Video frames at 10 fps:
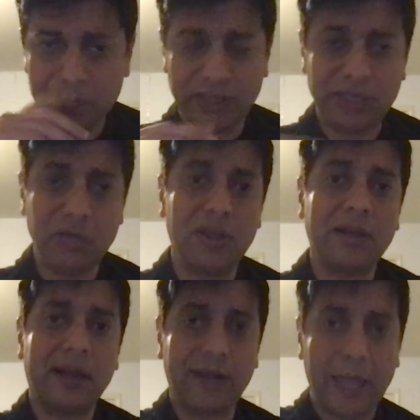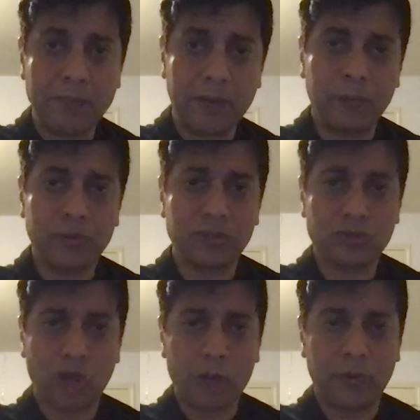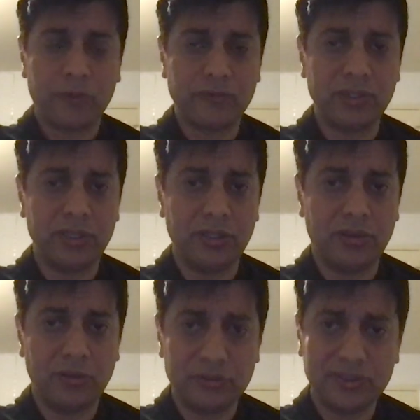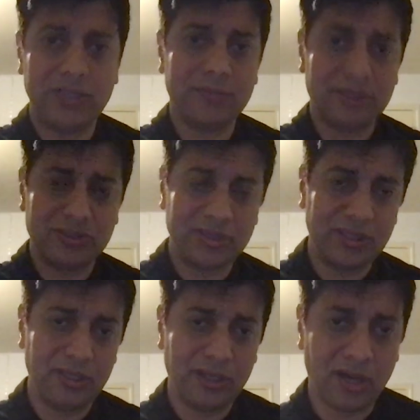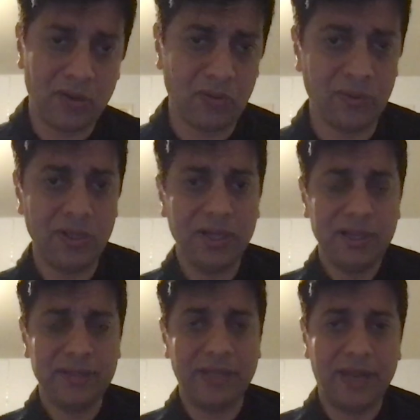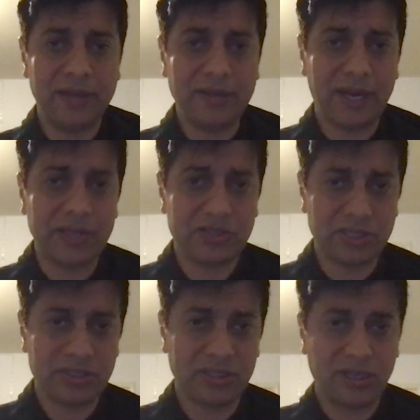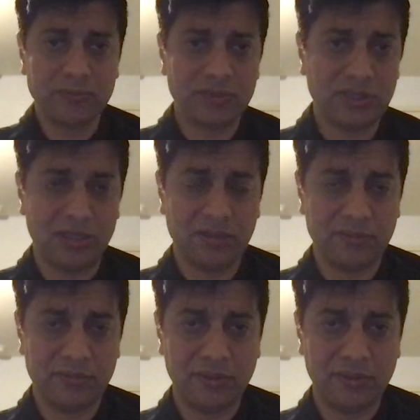and then you can climb up on the top of the Colosseum and see how the entire structure comes and